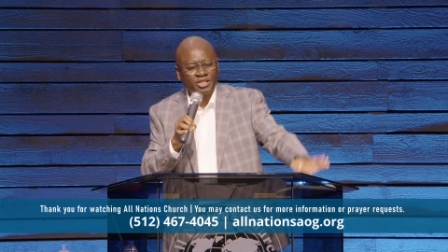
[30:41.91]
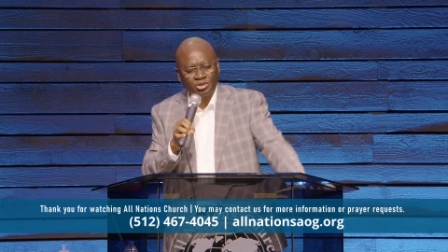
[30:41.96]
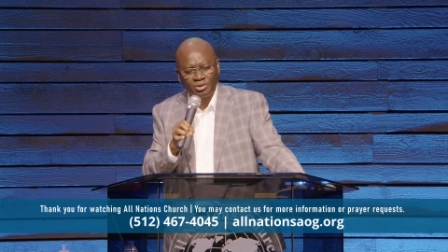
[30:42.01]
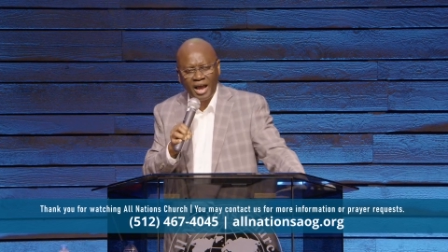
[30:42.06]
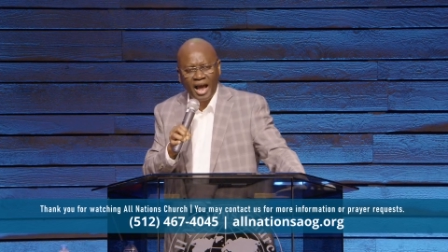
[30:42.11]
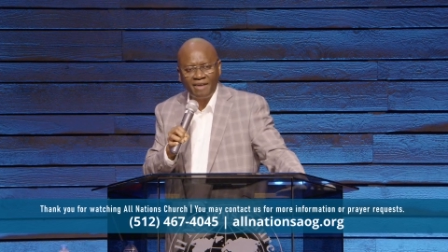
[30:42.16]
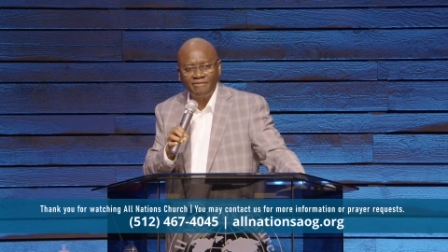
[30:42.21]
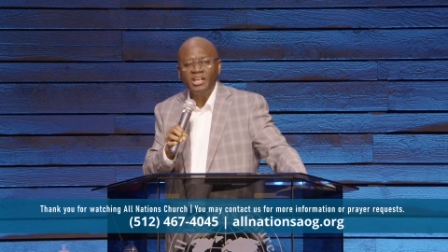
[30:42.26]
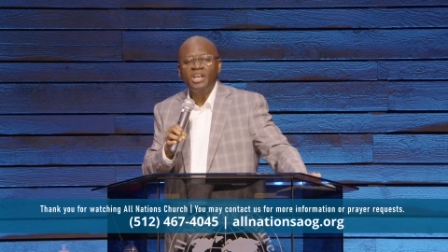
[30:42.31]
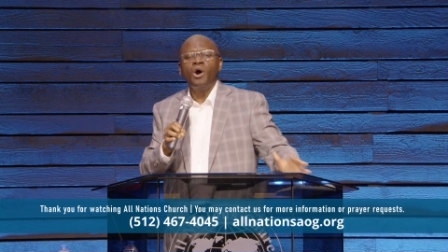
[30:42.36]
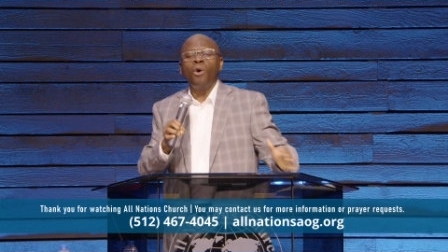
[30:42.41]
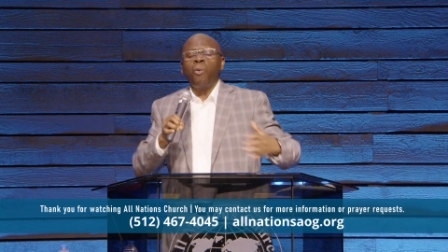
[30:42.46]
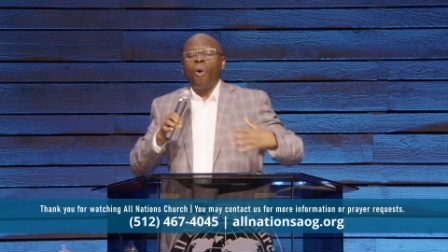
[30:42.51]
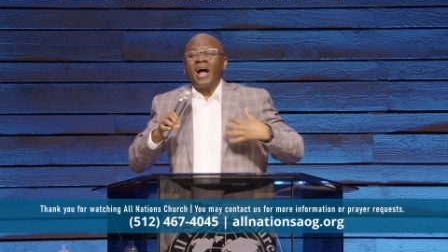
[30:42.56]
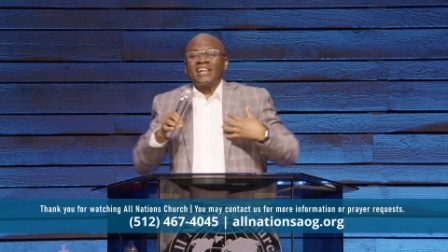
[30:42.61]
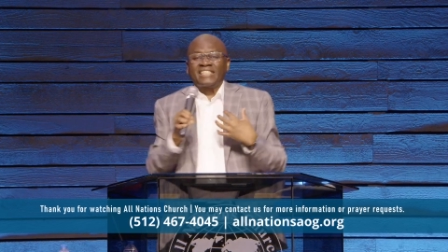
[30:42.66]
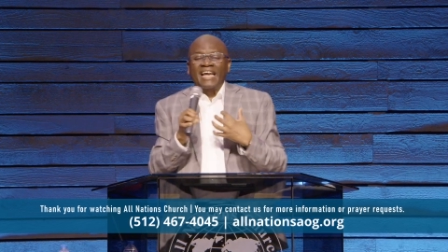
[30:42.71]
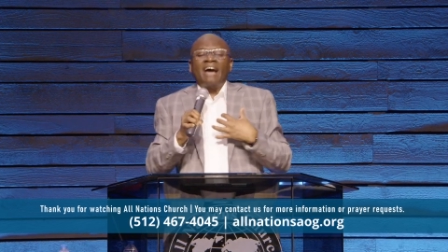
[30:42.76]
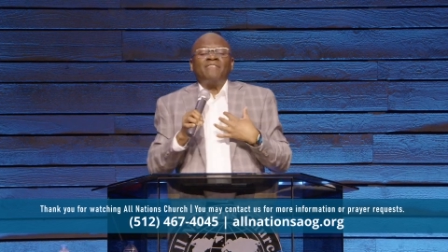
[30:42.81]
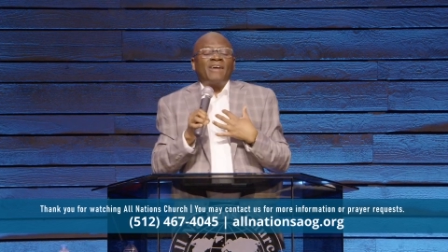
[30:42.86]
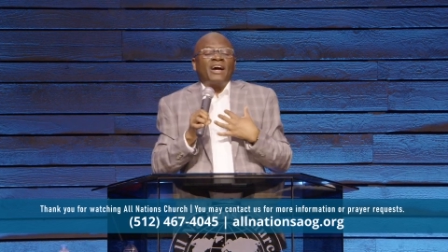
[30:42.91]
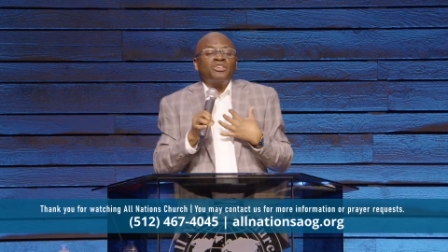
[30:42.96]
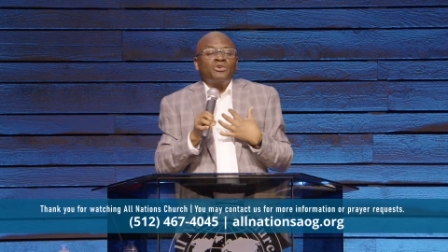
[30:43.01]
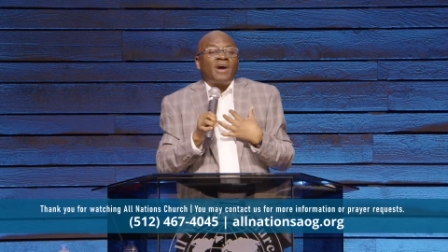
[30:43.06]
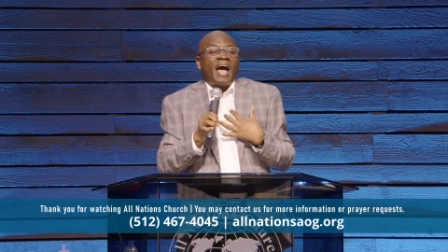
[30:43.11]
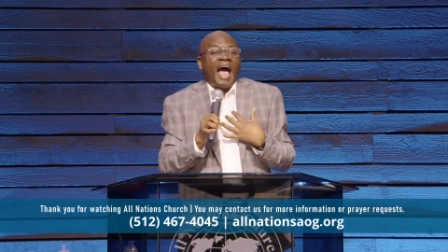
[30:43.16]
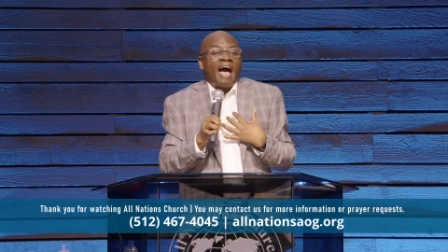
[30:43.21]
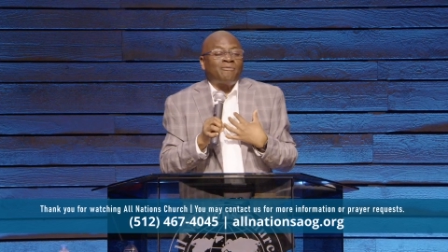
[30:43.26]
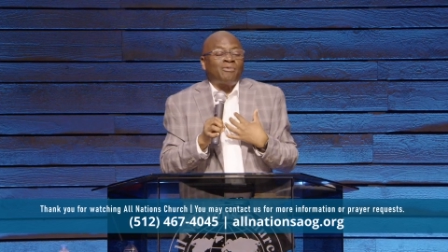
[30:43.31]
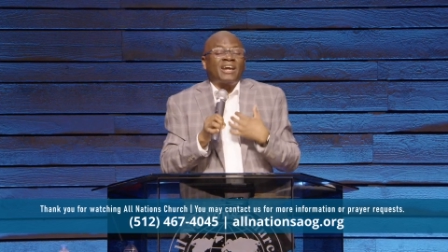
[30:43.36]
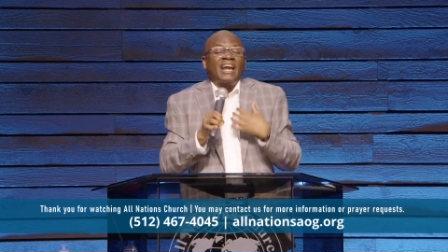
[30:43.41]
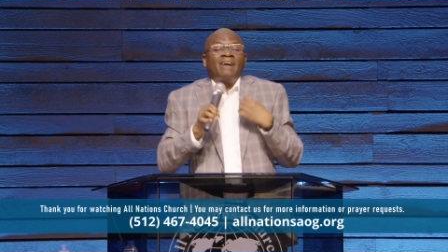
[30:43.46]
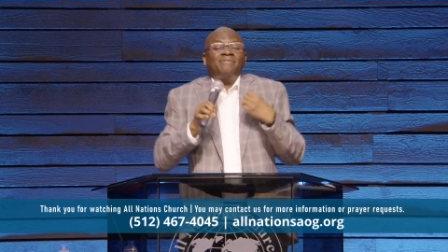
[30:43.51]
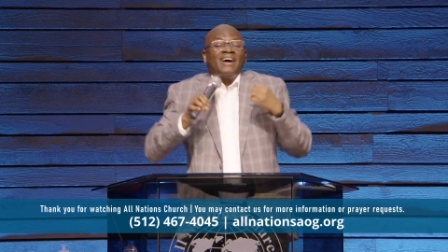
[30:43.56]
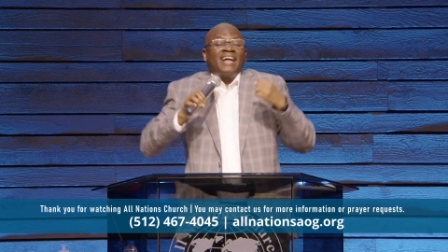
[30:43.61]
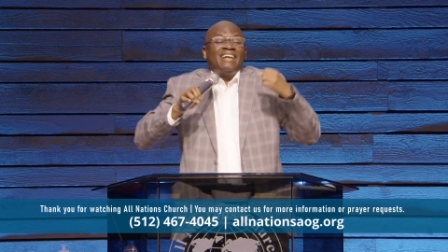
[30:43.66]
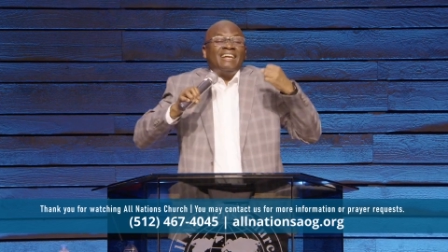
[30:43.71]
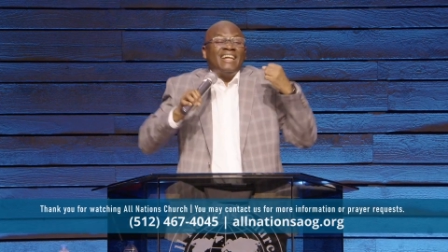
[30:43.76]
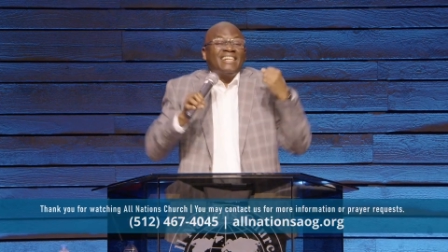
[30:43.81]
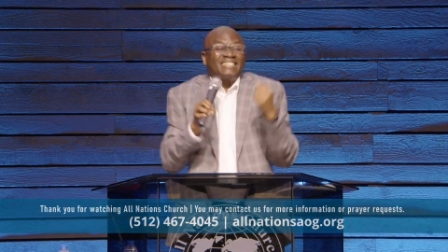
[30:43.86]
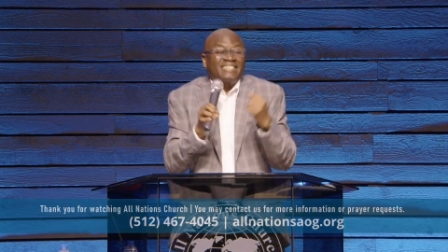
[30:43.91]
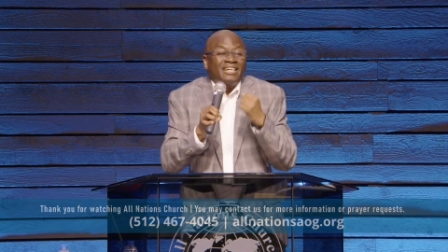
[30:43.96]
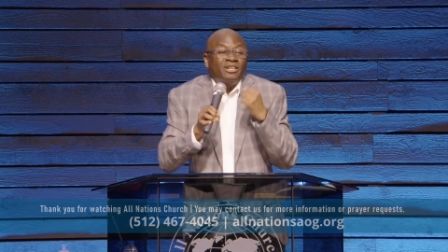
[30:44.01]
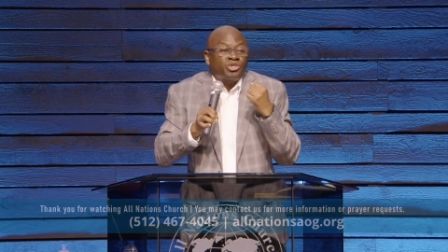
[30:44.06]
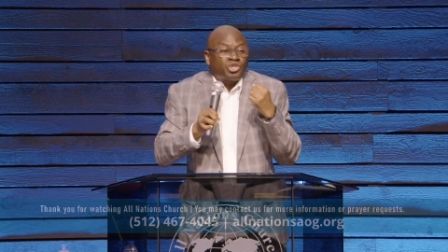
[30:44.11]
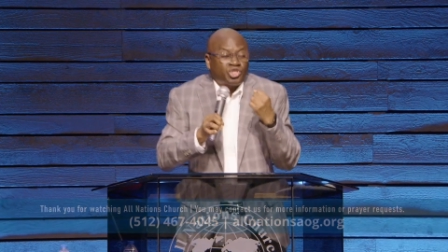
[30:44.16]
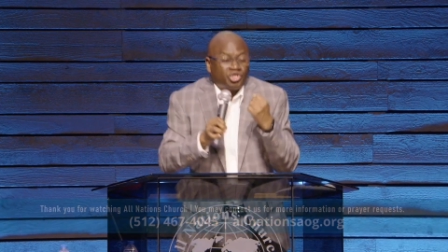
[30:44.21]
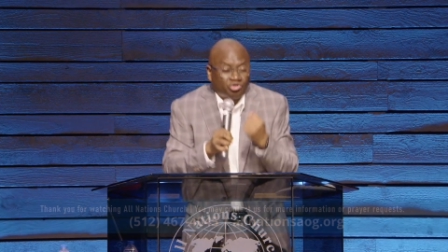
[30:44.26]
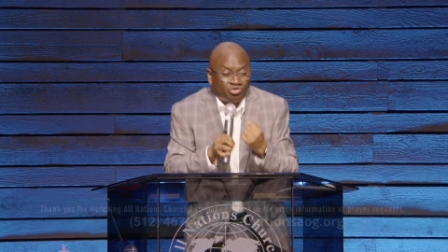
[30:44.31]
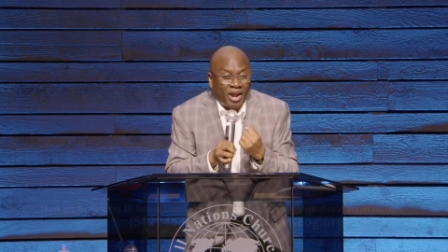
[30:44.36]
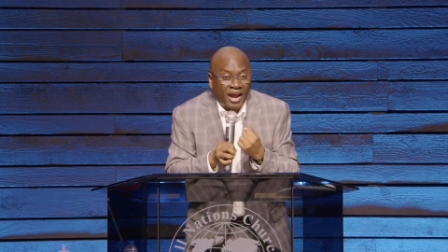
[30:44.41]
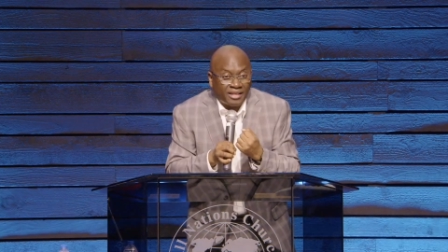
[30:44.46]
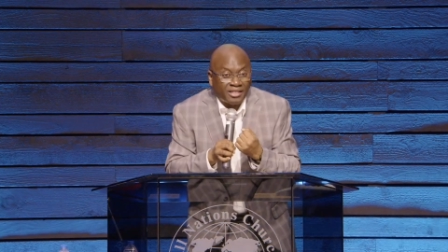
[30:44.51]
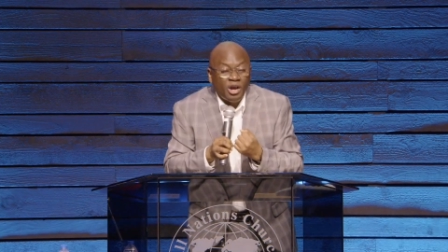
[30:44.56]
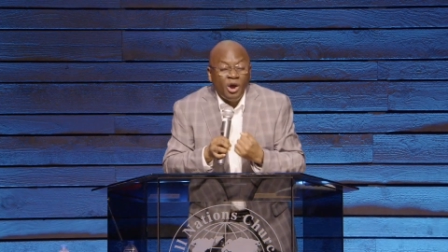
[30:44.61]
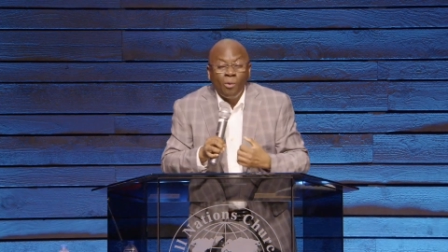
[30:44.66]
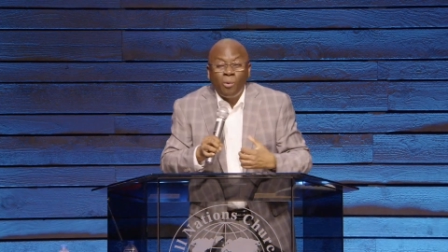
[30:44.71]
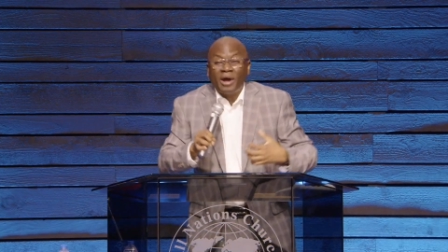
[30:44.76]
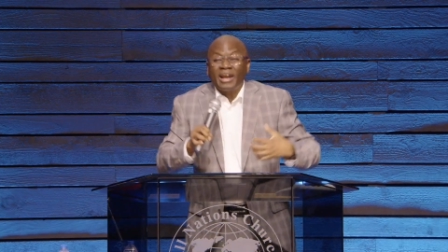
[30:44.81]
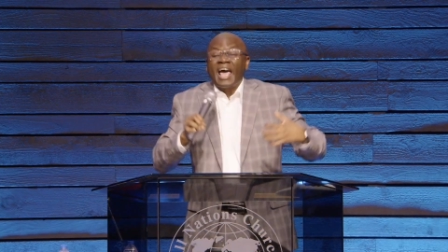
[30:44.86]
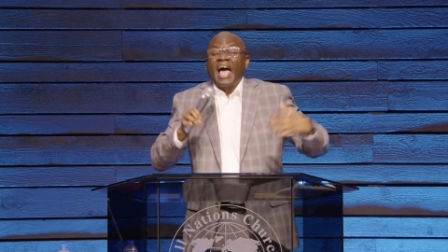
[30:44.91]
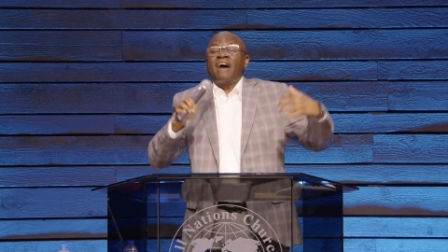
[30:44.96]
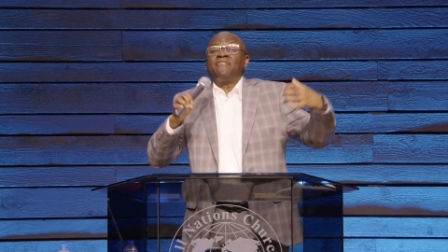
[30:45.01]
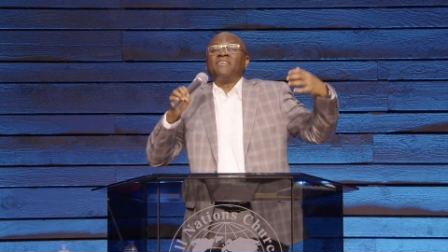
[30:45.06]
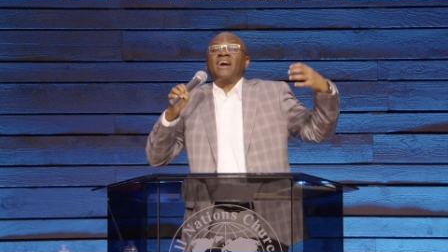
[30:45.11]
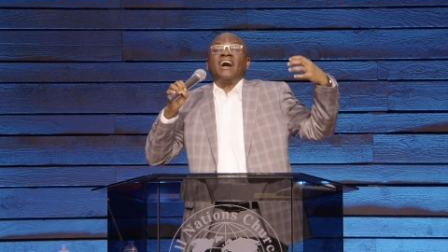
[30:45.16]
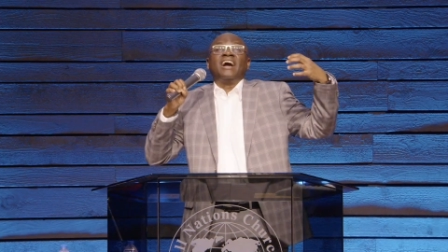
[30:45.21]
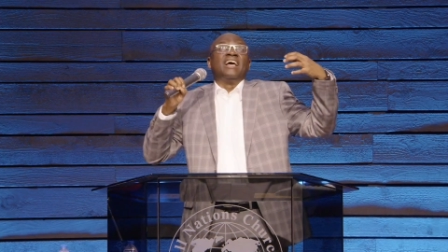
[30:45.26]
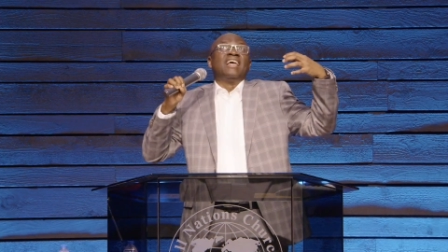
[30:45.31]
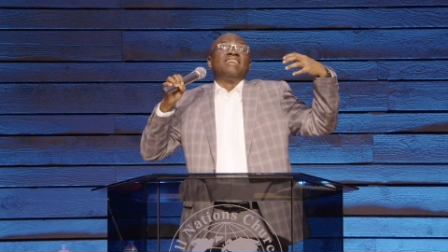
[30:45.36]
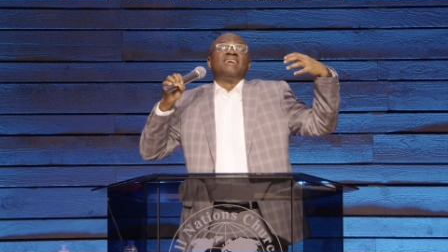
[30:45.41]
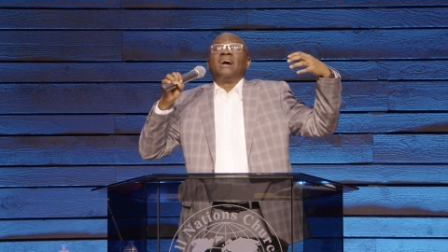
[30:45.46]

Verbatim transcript: that you have. Whatever you have, whatever little strength, whatever